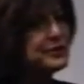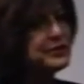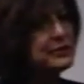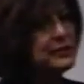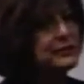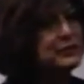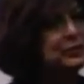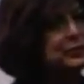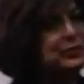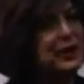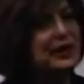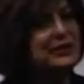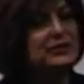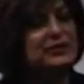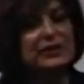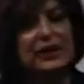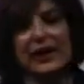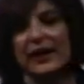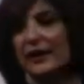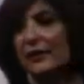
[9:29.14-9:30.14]
of
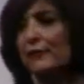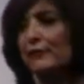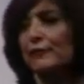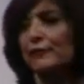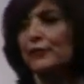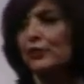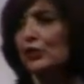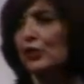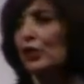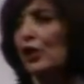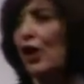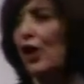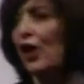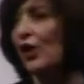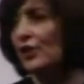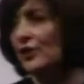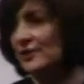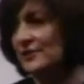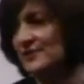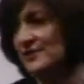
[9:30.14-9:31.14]
direction and a
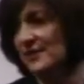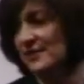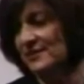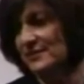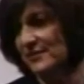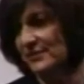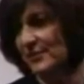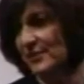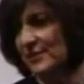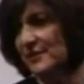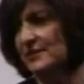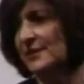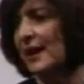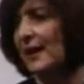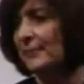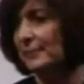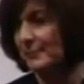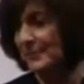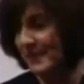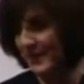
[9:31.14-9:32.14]
full-hearted sense of
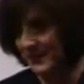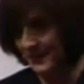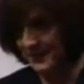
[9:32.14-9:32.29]
contentment.